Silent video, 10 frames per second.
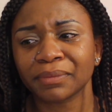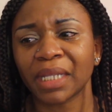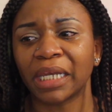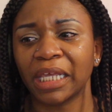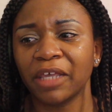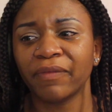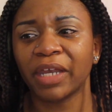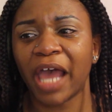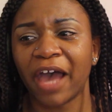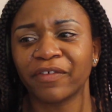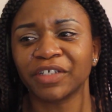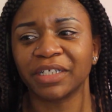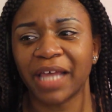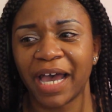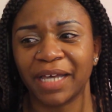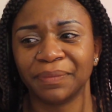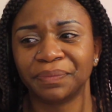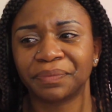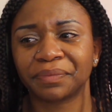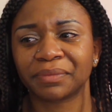And even after that,
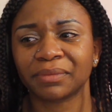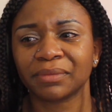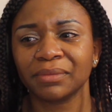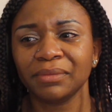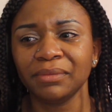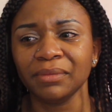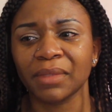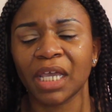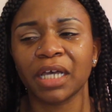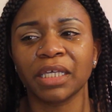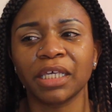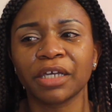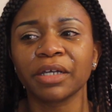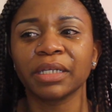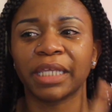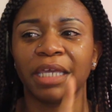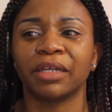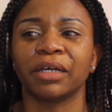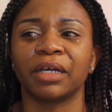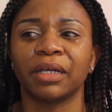a year
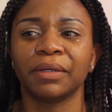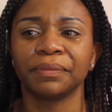later,